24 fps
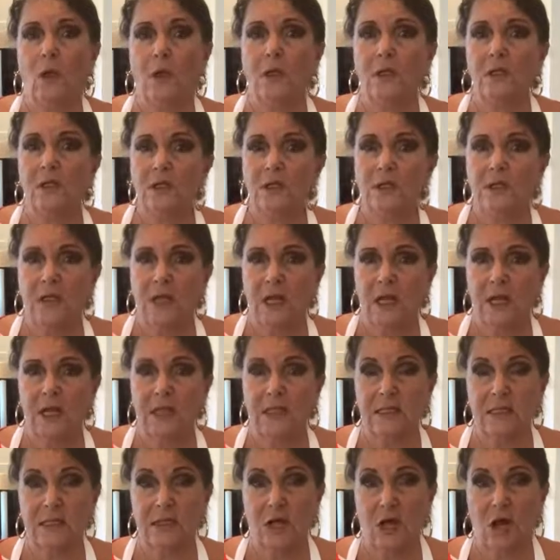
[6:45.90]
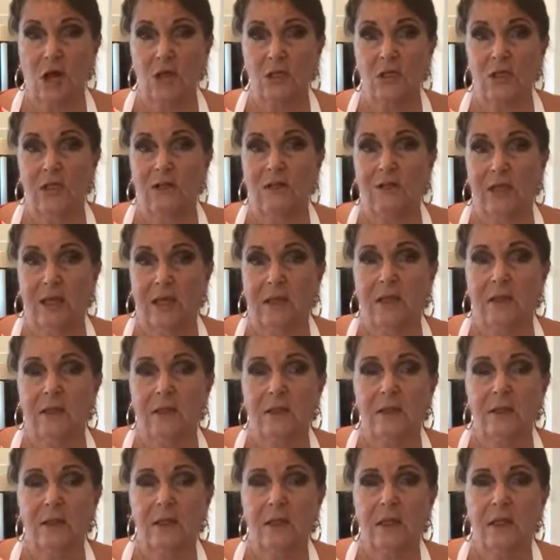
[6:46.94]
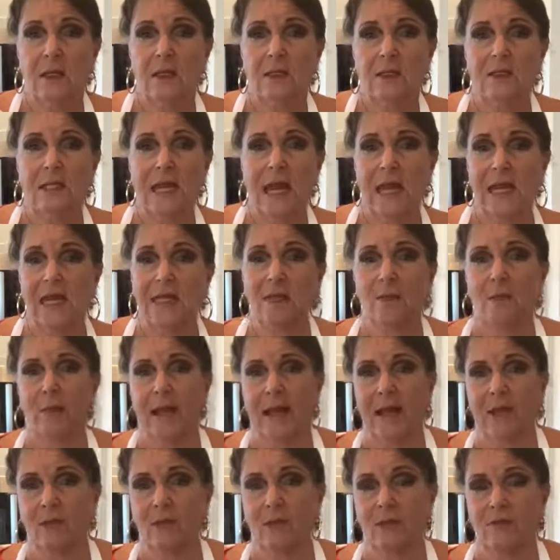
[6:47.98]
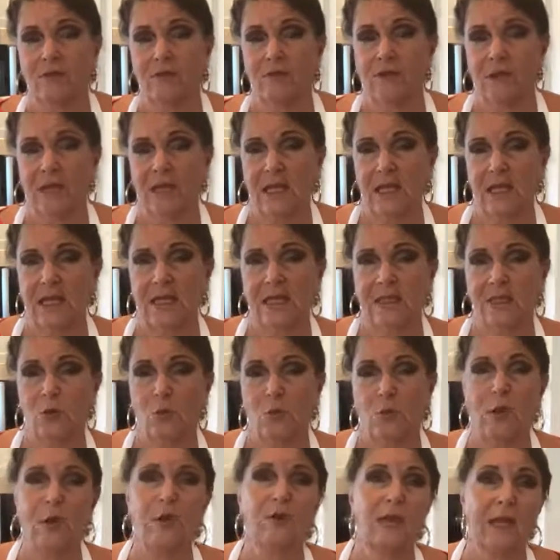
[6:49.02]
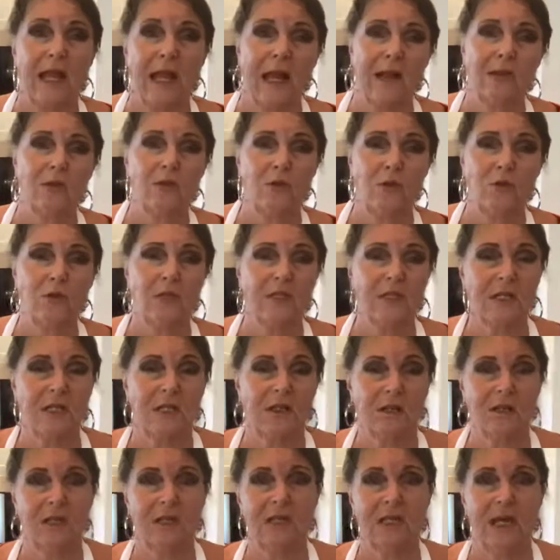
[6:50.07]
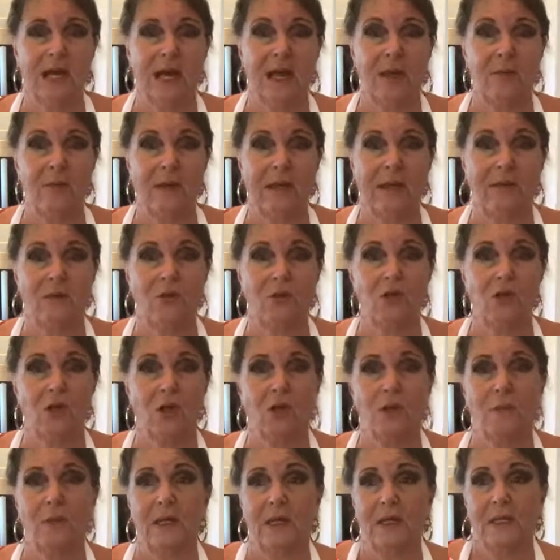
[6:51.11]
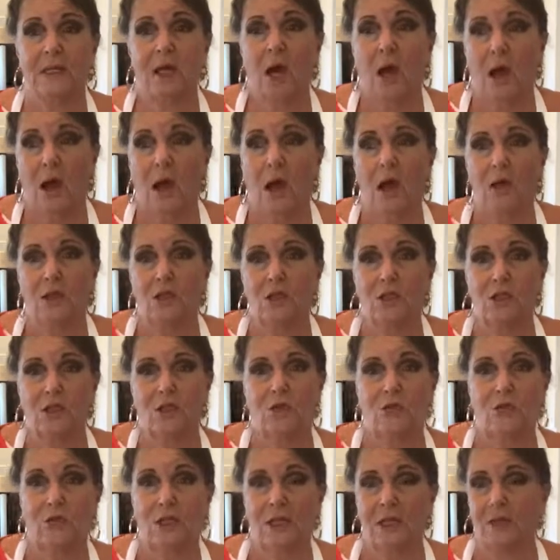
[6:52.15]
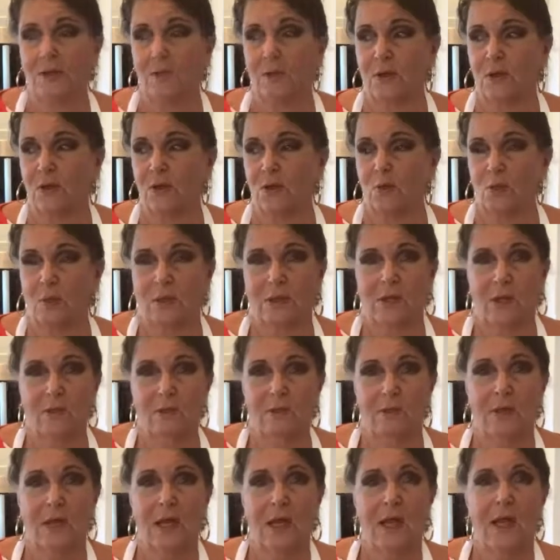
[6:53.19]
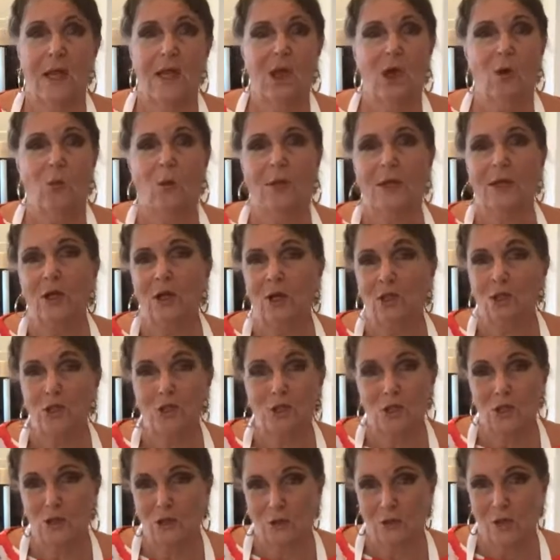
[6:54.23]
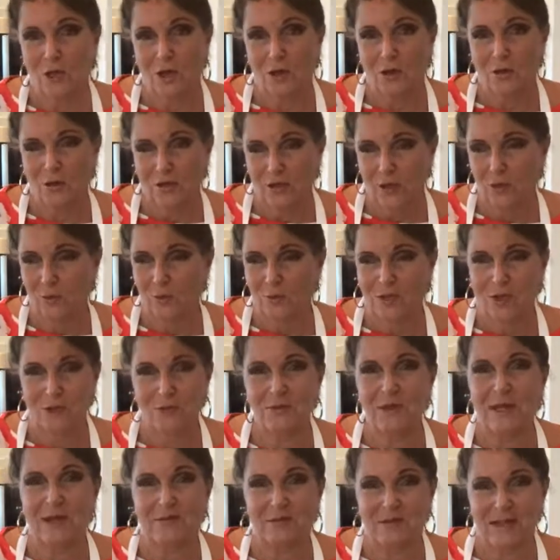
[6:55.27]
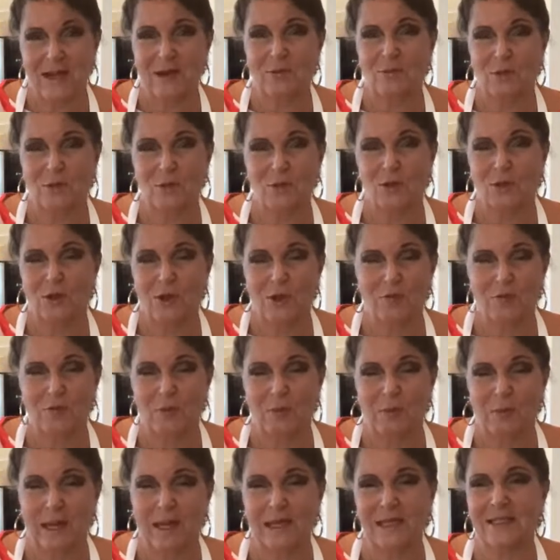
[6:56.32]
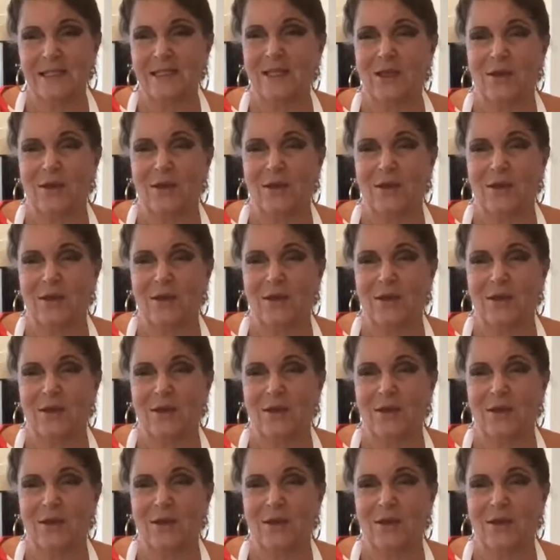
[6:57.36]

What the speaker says: Once it starts to thicken, take the pan off of the heat. I'll do this another time and I'll show you, but it's hard to do this because we're not a studio, you know, we don't have cameras all over the place.